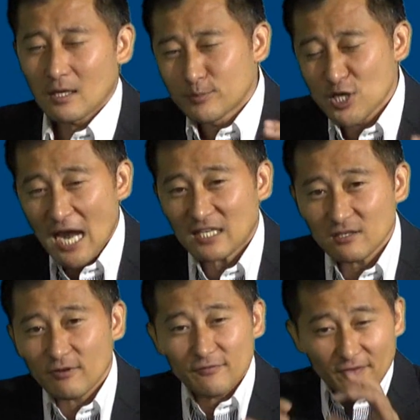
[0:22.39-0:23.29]
objective
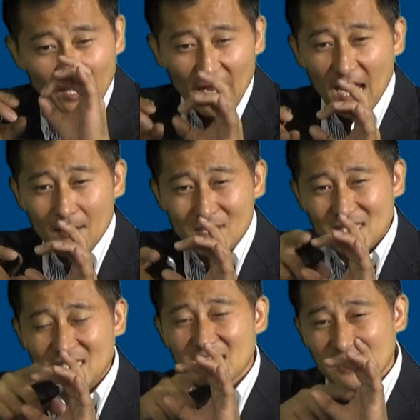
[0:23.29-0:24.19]
of the game is
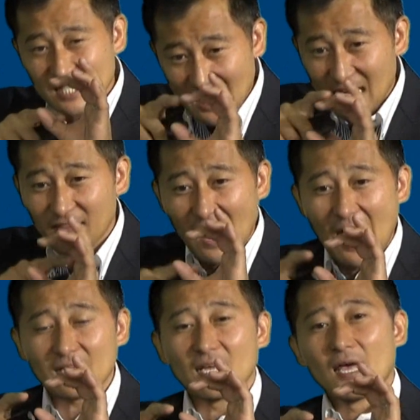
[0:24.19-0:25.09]
to sink that